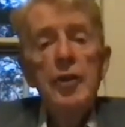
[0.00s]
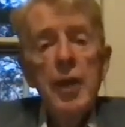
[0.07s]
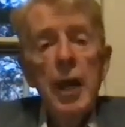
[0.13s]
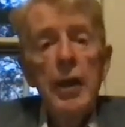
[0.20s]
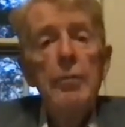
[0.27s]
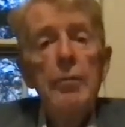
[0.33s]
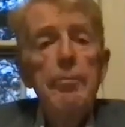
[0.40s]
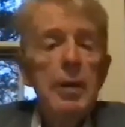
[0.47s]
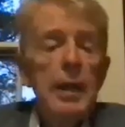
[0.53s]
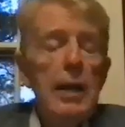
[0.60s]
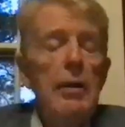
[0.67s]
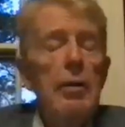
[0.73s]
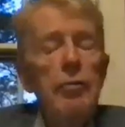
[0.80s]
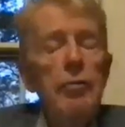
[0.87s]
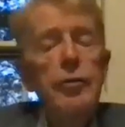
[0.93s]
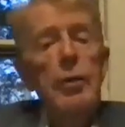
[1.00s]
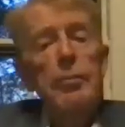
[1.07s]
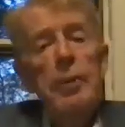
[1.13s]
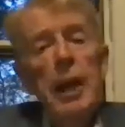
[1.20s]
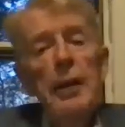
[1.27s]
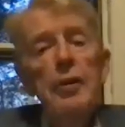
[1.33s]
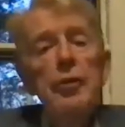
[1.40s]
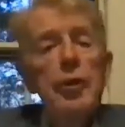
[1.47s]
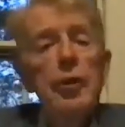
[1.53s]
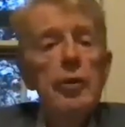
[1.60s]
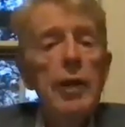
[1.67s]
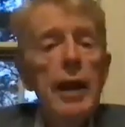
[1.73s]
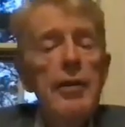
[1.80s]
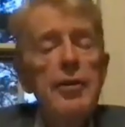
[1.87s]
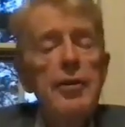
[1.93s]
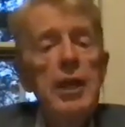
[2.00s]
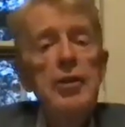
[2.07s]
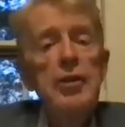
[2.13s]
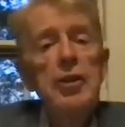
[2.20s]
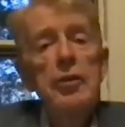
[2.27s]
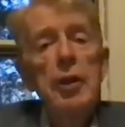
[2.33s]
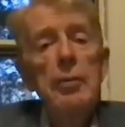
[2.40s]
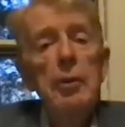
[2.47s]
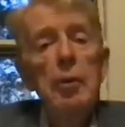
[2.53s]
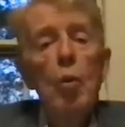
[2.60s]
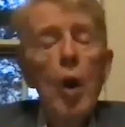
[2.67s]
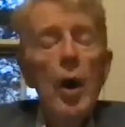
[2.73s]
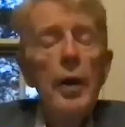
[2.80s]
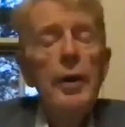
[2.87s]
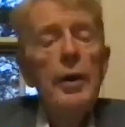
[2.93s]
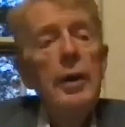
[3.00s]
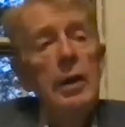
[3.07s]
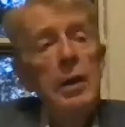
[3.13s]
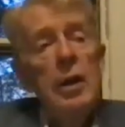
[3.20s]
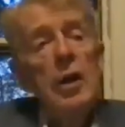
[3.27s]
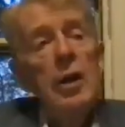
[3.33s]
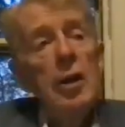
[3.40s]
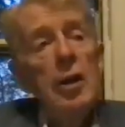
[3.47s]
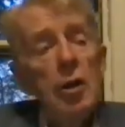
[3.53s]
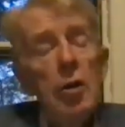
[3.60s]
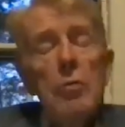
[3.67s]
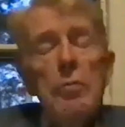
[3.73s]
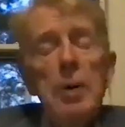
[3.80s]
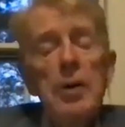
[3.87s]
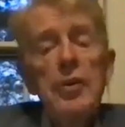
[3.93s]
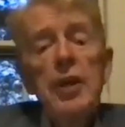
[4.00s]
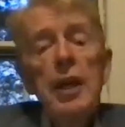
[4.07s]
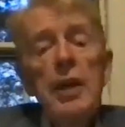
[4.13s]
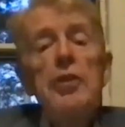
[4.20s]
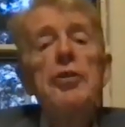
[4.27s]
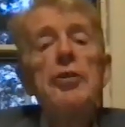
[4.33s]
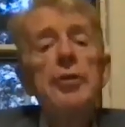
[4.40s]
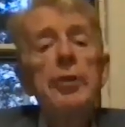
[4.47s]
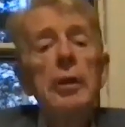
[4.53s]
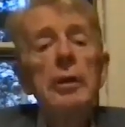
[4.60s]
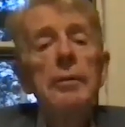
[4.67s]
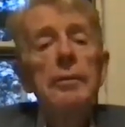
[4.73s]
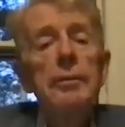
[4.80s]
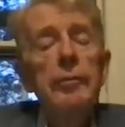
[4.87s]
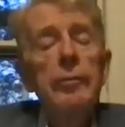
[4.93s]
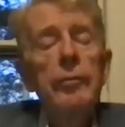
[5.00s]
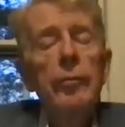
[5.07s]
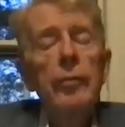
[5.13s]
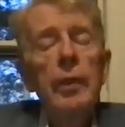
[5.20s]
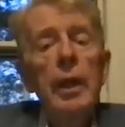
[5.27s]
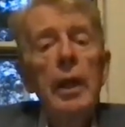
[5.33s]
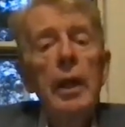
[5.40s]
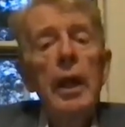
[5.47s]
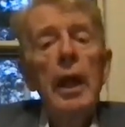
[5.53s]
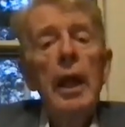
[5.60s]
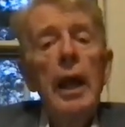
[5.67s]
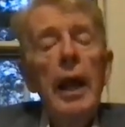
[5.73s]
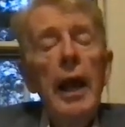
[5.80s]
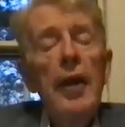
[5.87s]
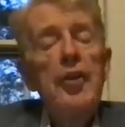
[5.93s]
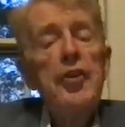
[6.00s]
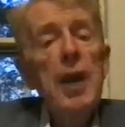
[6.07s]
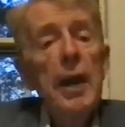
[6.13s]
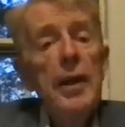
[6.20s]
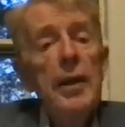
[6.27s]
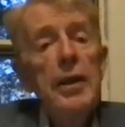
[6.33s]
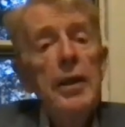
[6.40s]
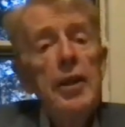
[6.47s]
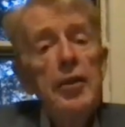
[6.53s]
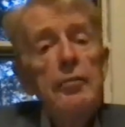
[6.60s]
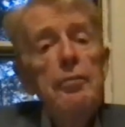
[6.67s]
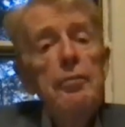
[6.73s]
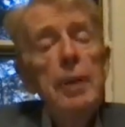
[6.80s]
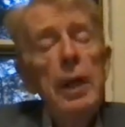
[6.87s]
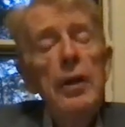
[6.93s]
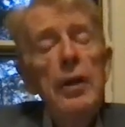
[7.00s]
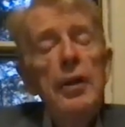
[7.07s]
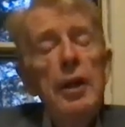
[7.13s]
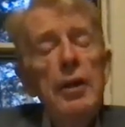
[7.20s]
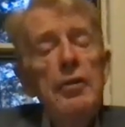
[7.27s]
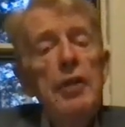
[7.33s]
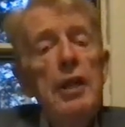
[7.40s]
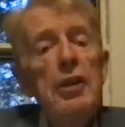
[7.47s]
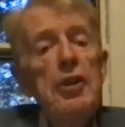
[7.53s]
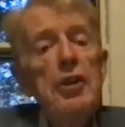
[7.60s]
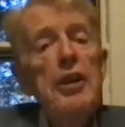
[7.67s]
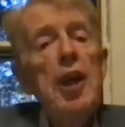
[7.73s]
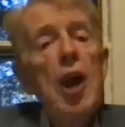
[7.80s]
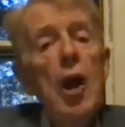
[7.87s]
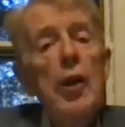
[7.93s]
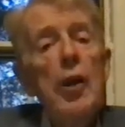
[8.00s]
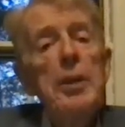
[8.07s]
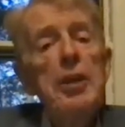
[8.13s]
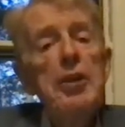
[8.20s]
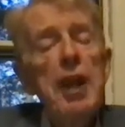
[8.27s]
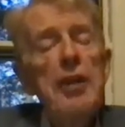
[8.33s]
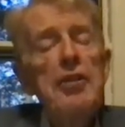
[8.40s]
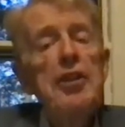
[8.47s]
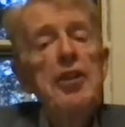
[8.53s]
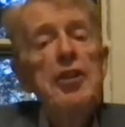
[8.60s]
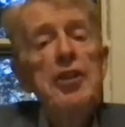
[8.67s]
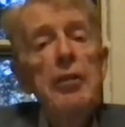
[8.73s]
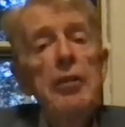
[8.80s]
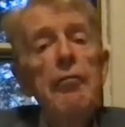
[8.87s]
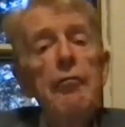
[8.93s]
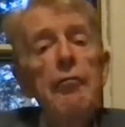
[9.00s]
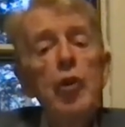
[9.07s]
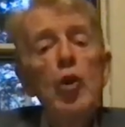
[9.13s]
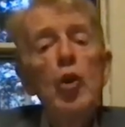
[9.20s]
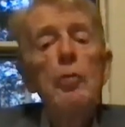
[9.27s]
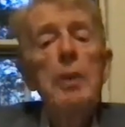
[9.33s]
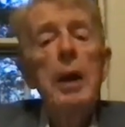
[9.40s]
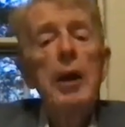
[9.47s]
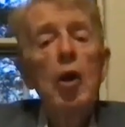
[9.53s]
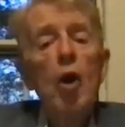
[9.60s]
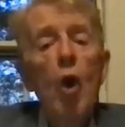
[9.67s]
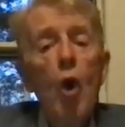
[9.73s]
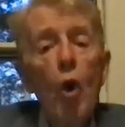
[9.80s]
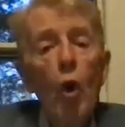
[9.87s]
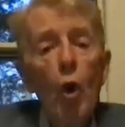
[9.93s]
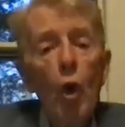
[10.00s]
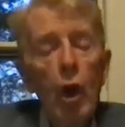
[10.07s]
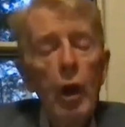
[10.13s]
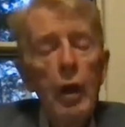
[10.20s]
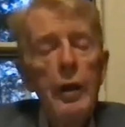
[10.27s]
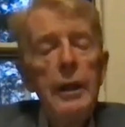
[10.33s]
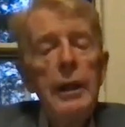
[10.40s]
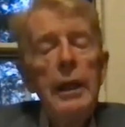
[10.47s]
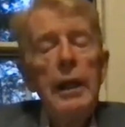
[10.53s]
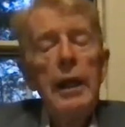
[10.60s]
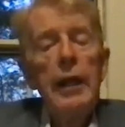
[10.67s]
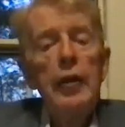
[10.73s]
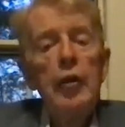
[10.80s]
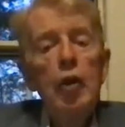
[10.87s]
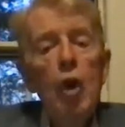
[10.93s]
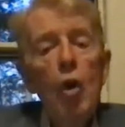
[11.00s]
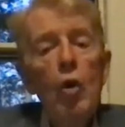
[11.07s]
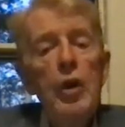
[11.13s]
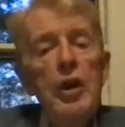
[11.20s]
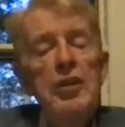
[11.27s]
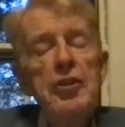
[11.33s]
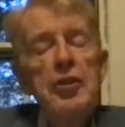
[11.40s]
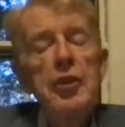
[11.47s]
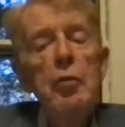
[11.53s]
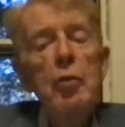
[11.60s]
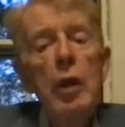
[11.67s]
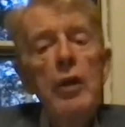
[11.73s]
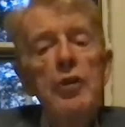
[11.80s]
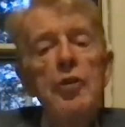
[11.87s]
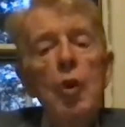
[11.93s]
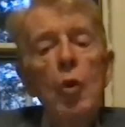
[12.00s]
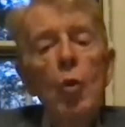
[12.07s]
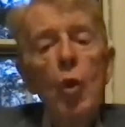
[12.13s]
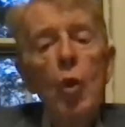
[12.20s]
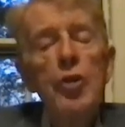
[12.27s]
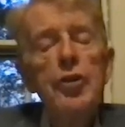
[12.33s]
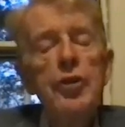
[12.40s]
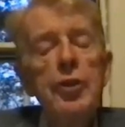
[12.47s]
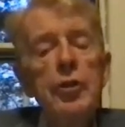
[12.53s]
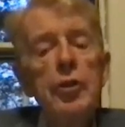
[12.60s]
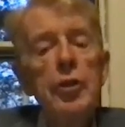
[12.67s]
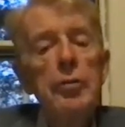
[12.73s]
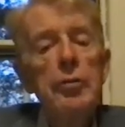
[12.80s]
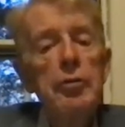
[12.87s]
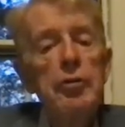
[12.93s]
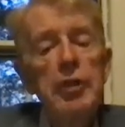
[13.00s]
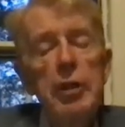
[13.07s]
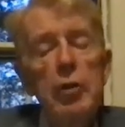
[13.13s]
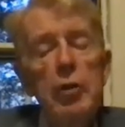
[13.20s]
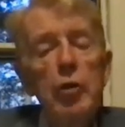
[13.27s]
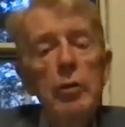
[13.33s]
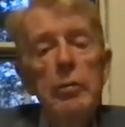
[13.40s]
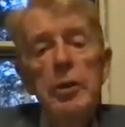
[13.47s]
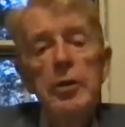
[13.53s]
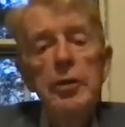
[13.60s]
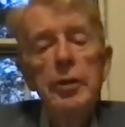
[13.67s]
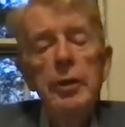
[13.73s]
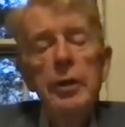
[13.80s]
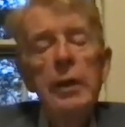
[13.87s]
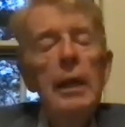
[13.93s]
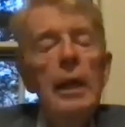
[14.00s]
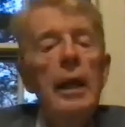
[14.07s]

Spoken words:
China supplanted the United States as #1 about 10 years ago. And China its economy is actually still fueled by coal. And coal is the worst in terms of CO2 emission.